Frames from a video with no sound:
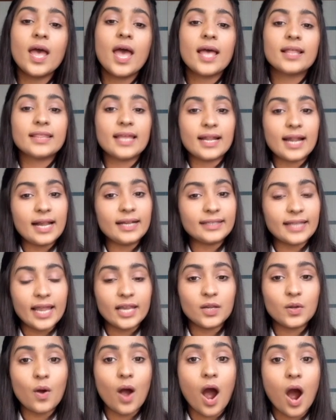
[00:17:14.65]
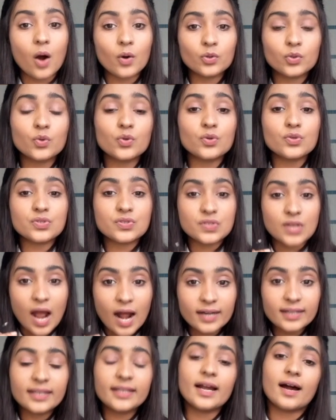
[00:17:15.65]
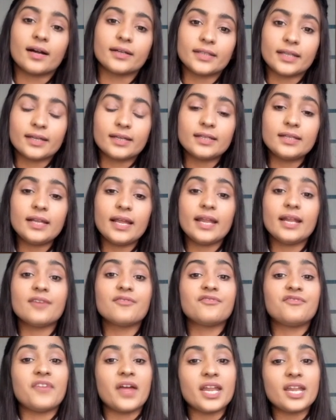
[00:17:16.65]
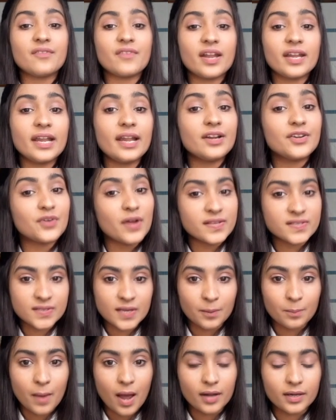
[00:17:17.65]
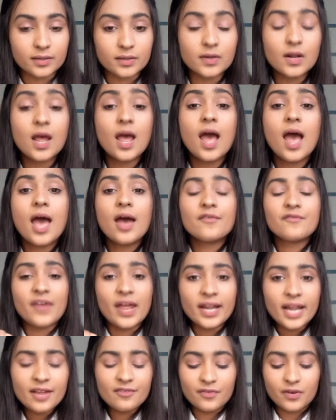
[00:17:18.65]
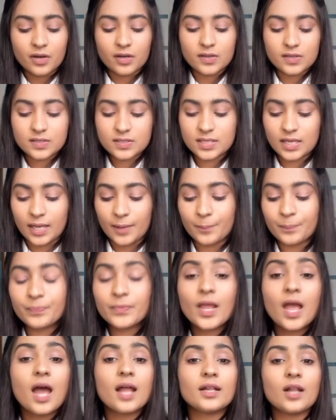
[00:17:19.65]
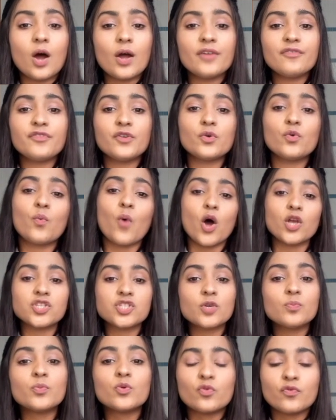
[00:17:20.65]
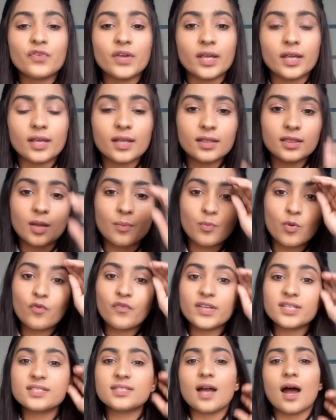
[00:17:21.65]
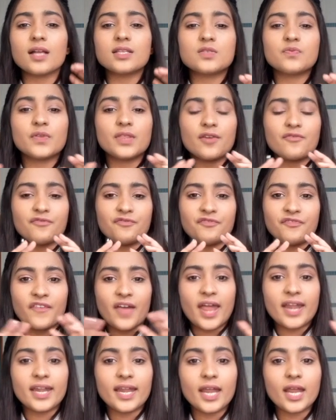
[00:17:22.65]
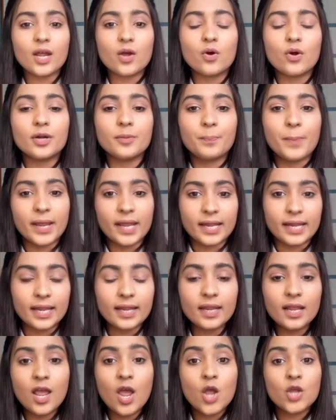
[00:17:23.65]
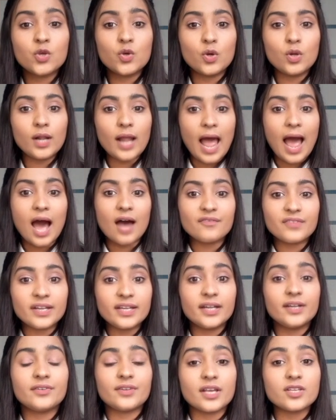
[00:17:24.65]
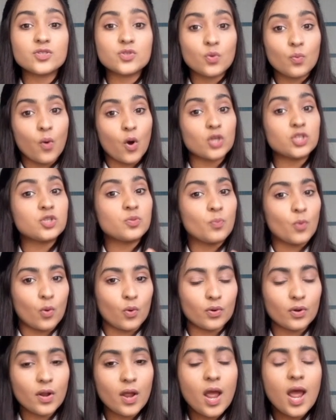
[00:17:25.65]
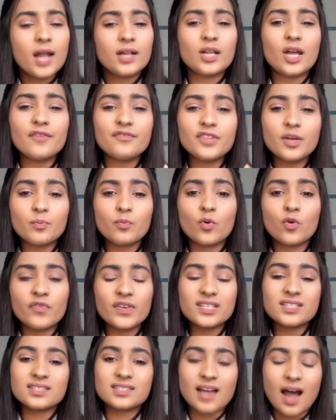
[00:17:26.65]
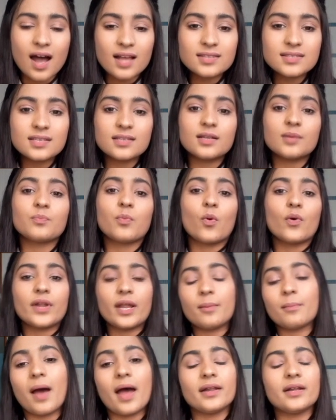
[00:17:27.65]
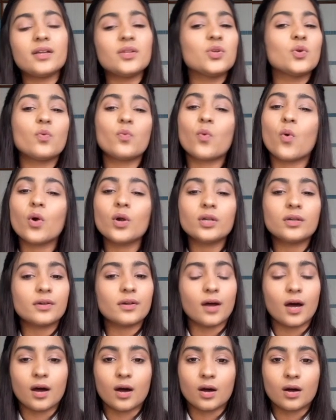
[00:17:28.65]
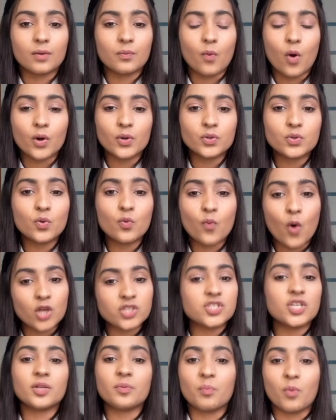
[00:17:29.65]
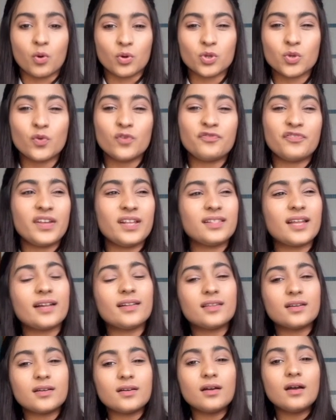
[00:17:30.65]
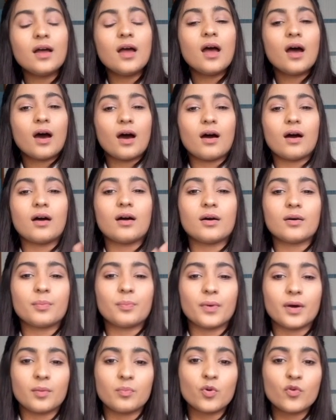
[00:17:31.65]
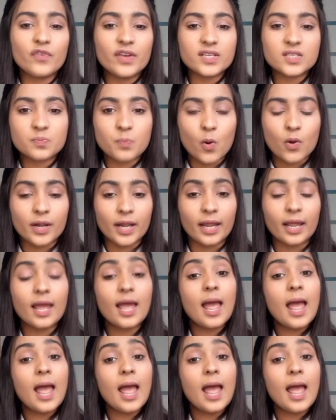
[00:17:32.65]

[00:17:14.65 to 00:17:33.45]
There I will tell you how to start the article in a very interesting manner. Whenever, see, now if you watch a movie, the movie starts with a very good beginning, you will have an interest to watch more. Now if the movie starts in a boring manner, you won't want to watch it more. You will feel that the movie is boring.